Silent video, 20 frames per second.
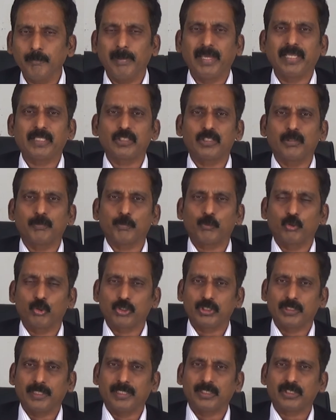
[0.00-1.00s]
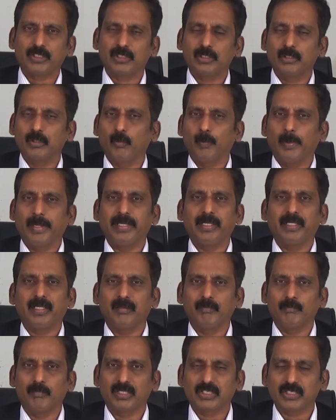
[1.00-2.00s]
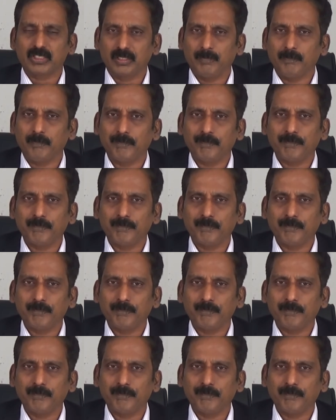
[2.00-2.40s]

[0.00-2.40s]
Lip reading: makes the process very cumbersome.